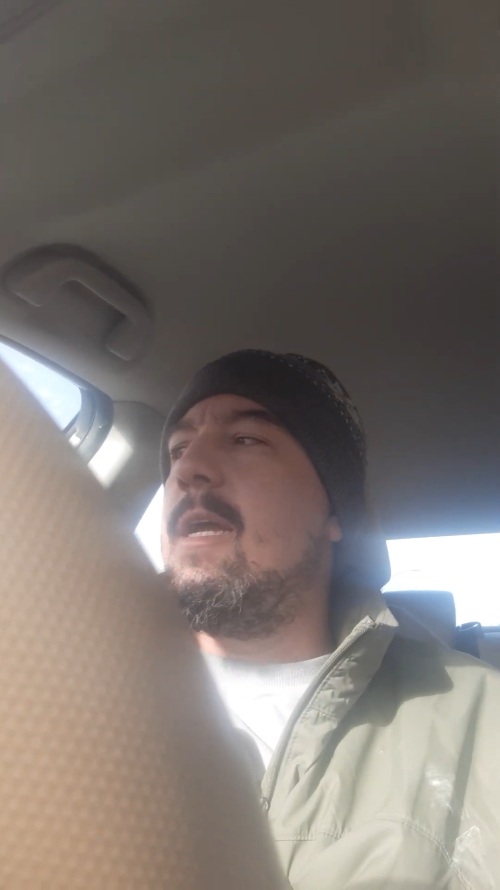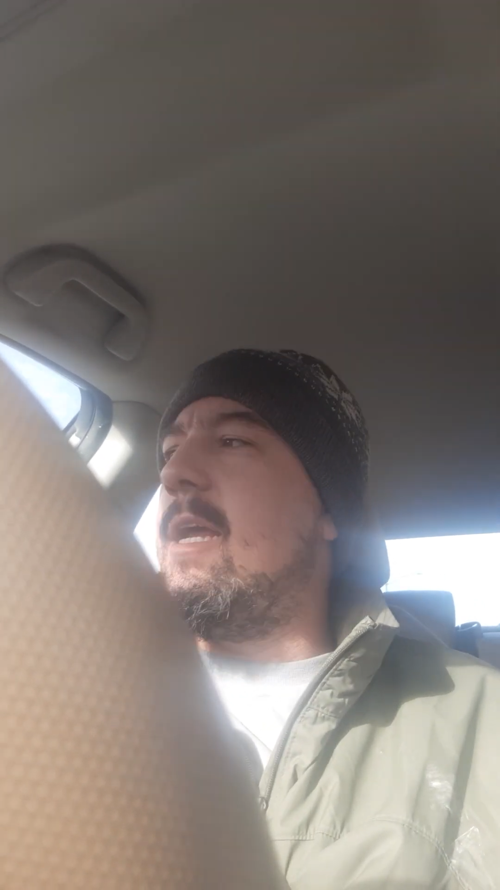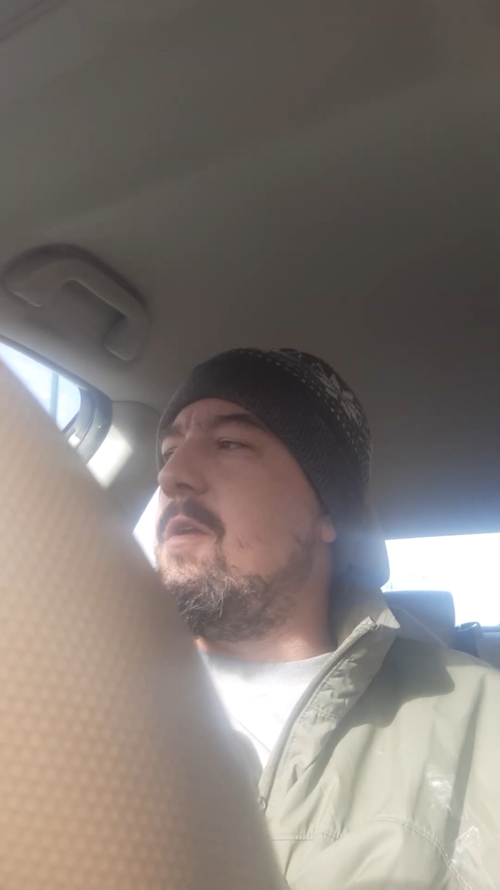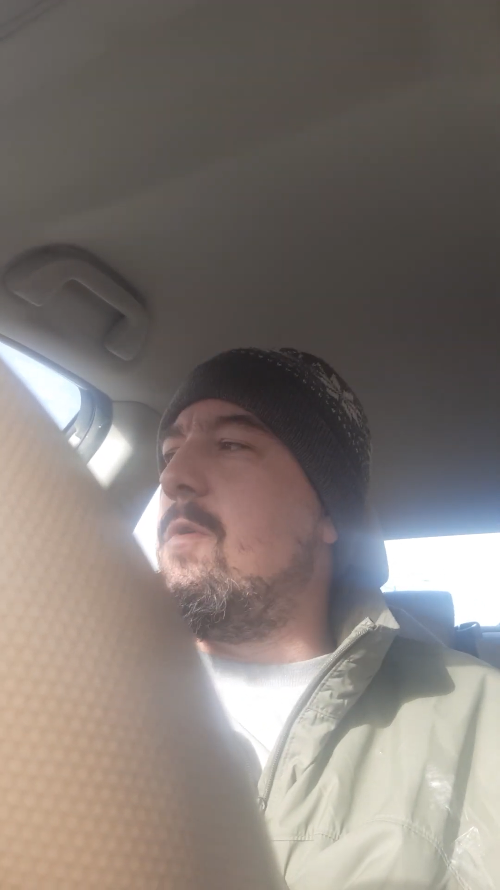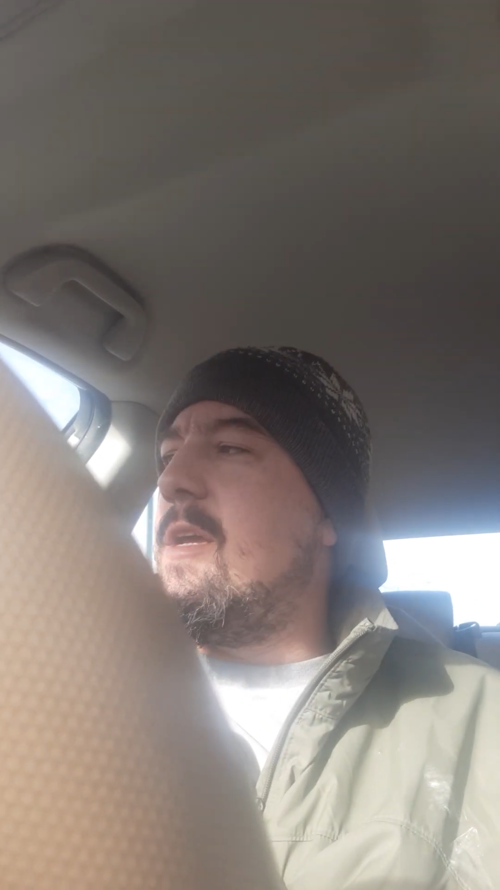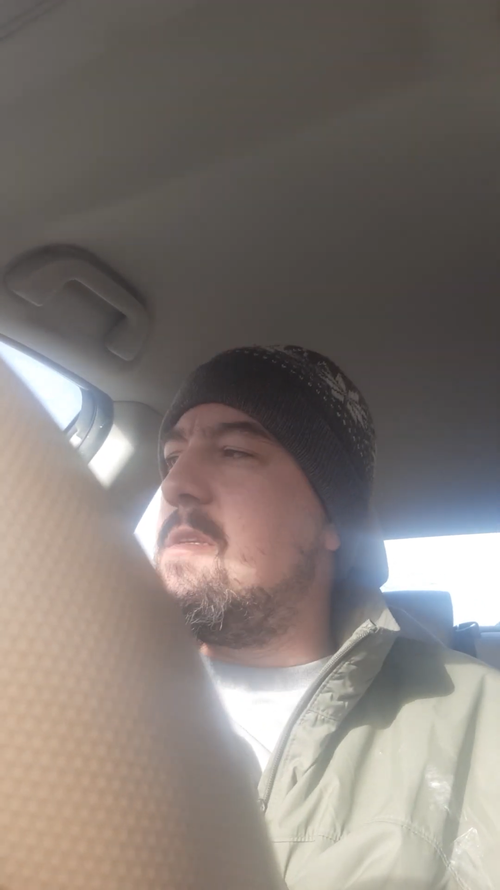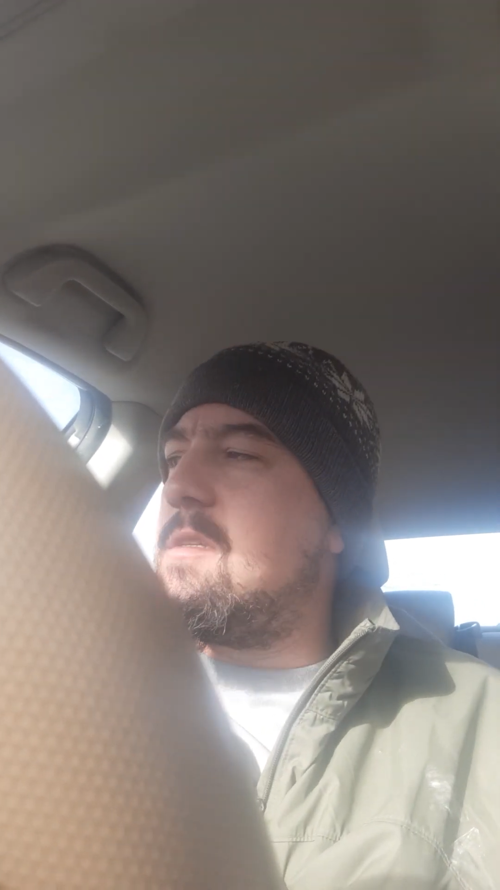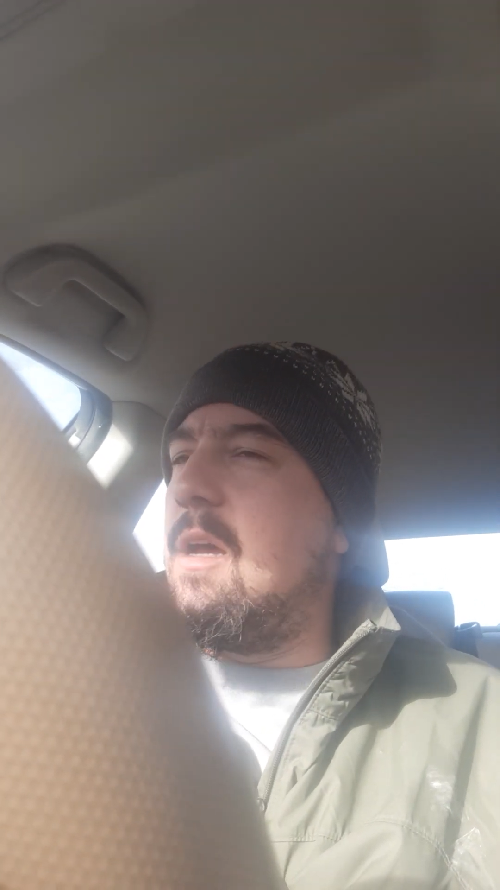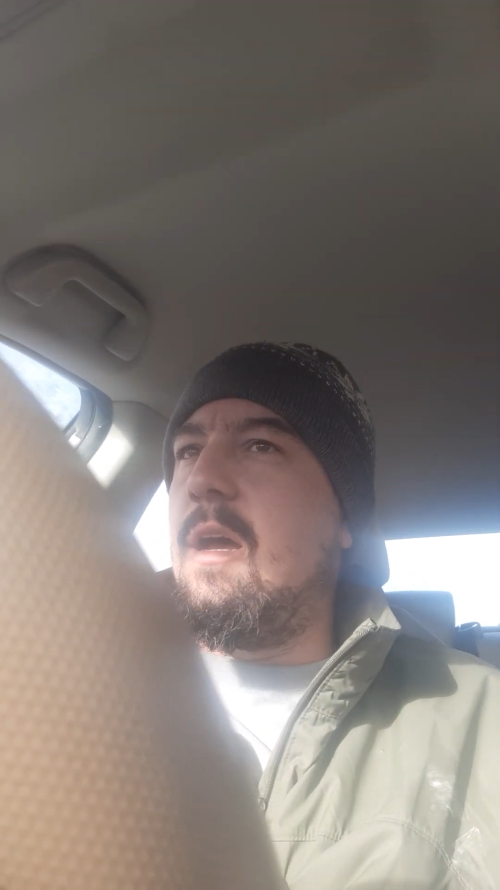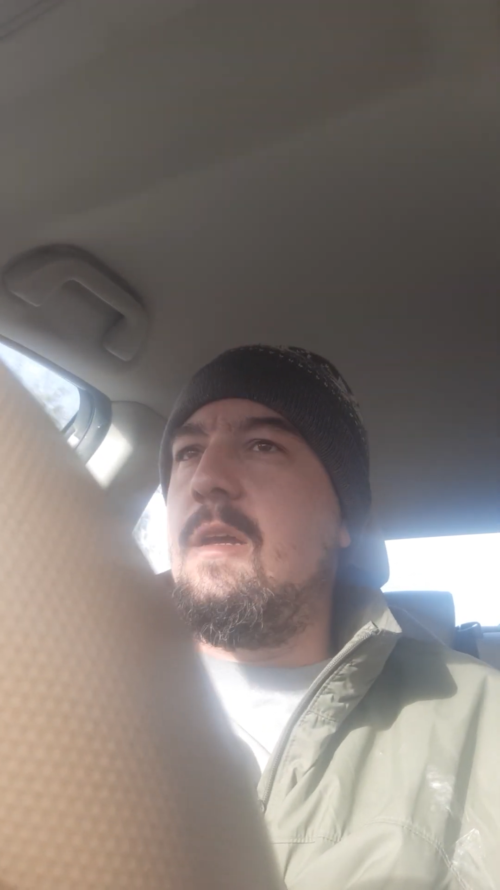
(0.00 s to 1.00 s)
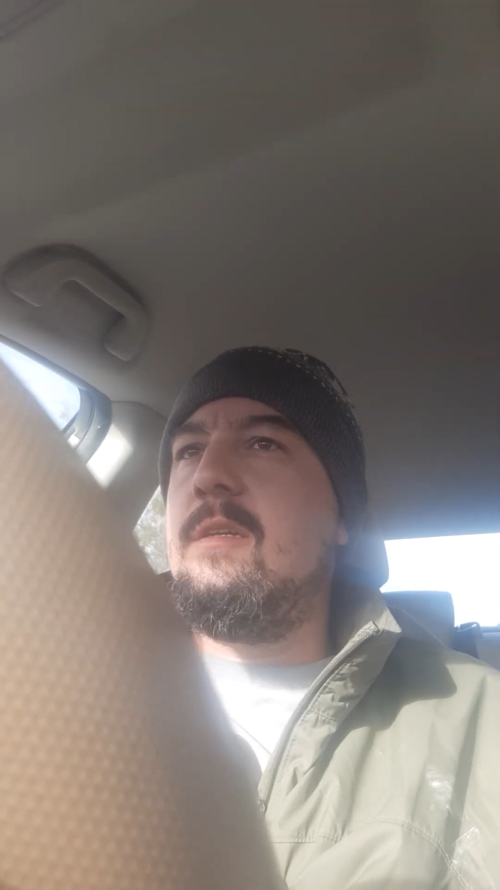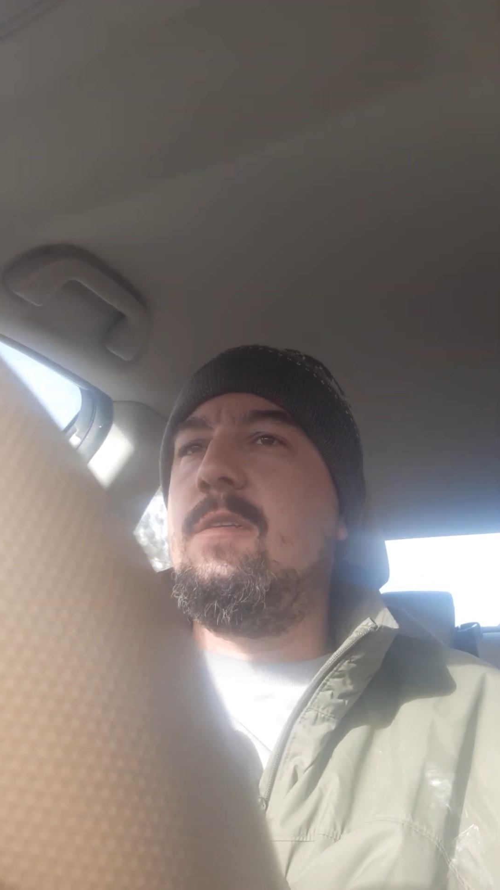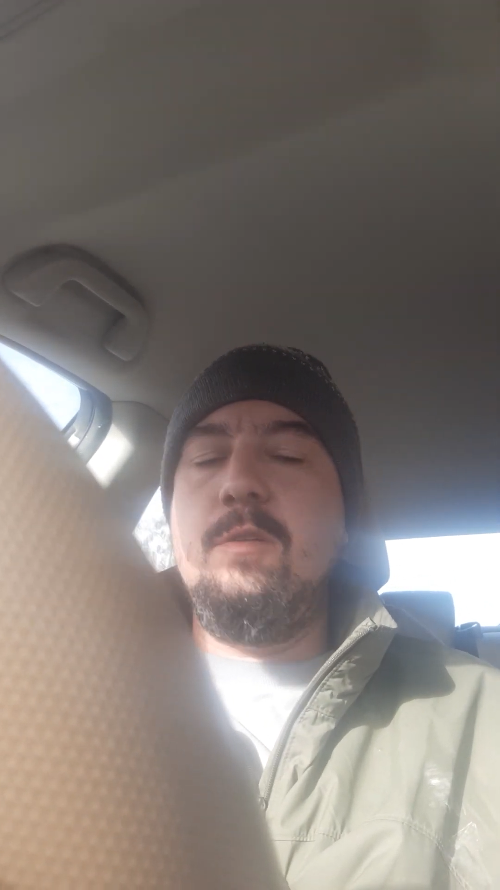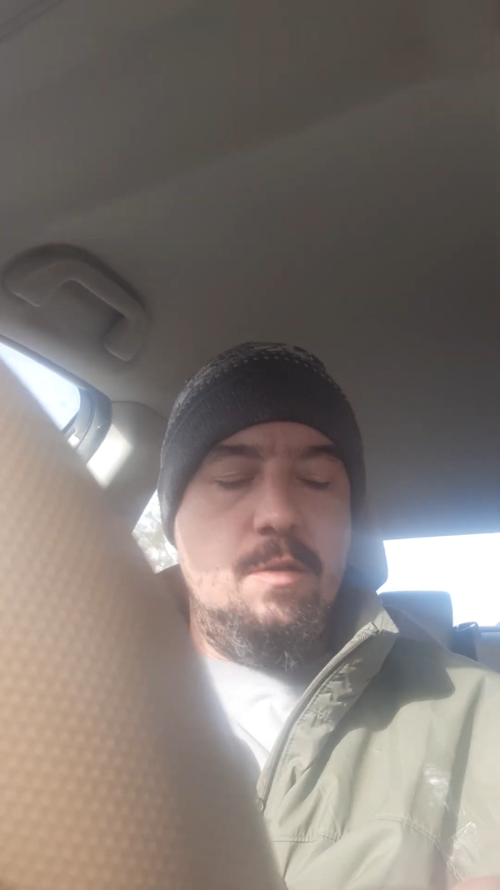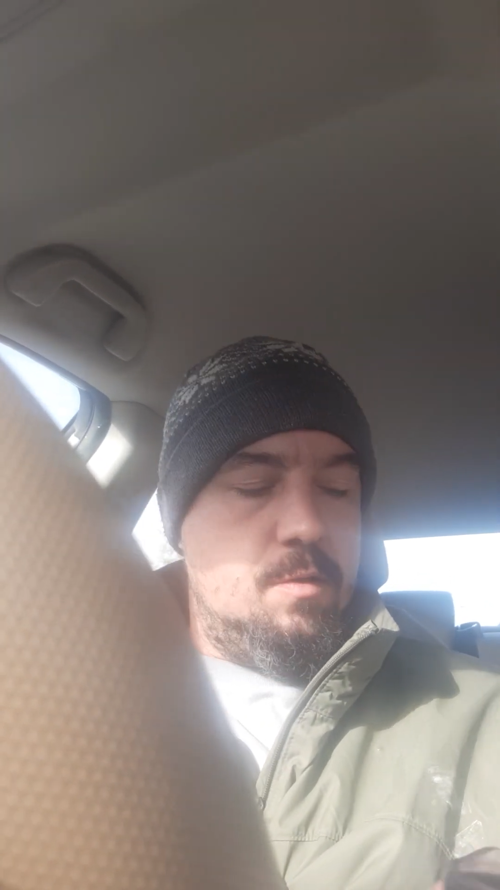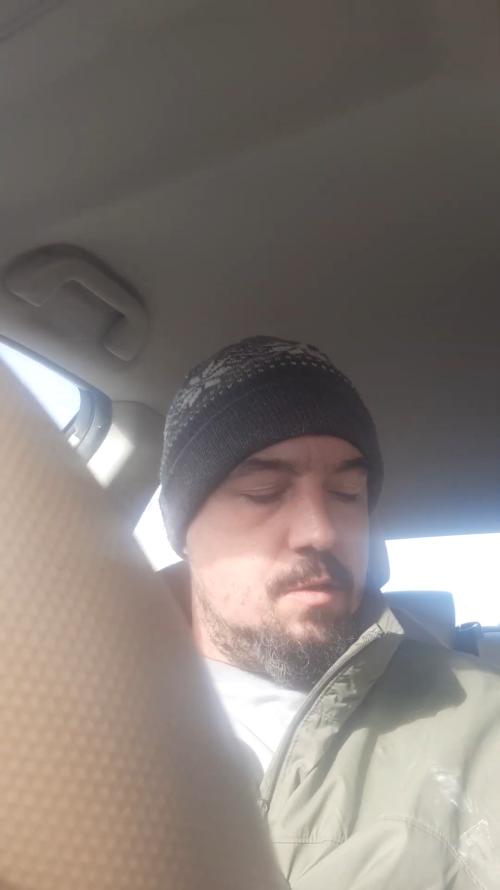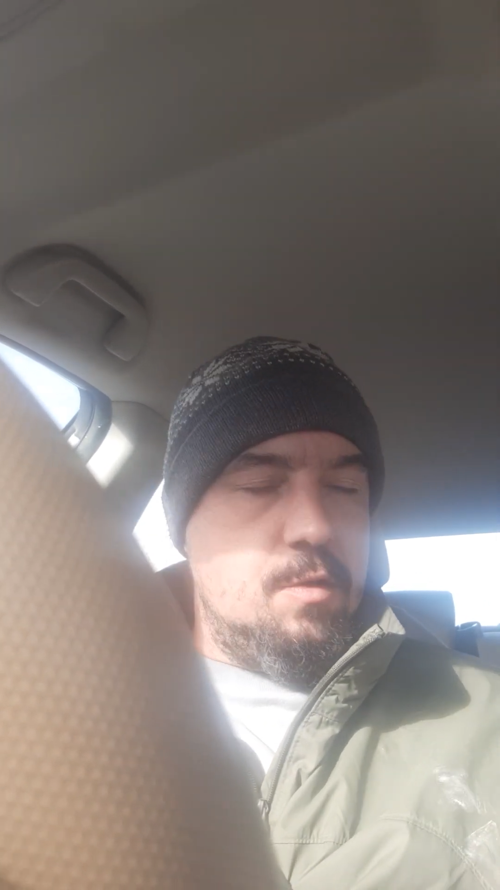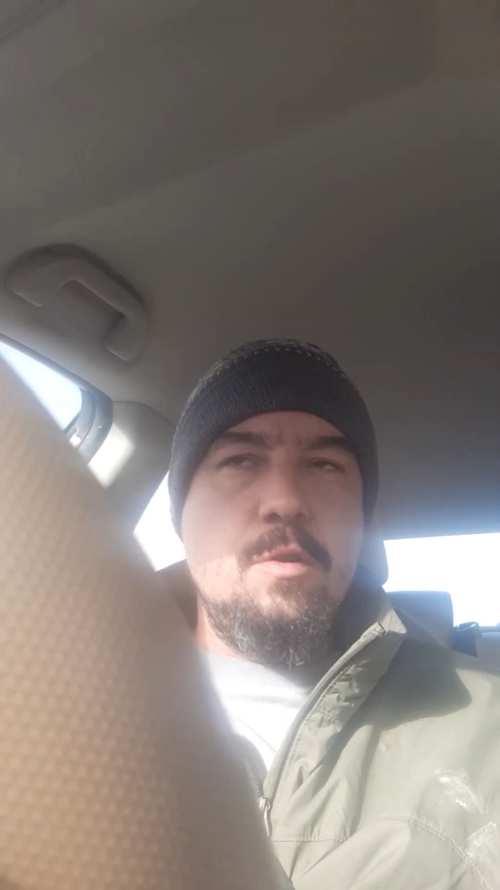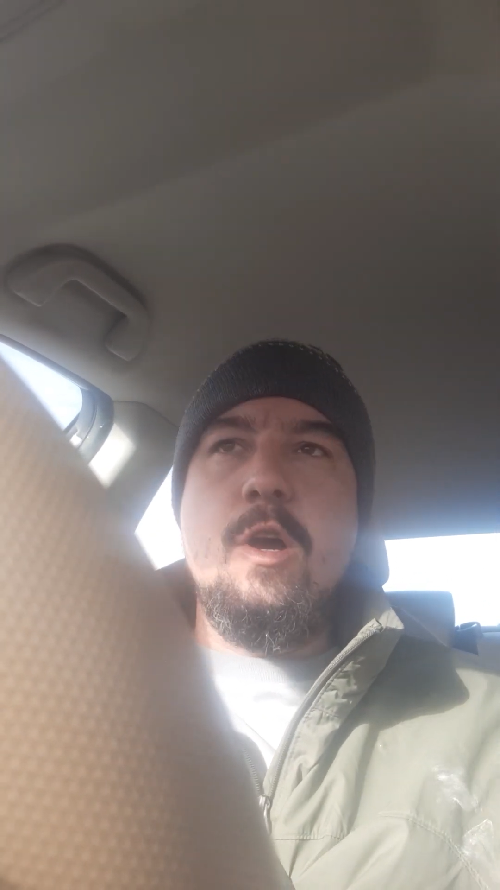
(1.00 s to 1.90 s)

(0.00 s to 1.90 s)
Anyways, you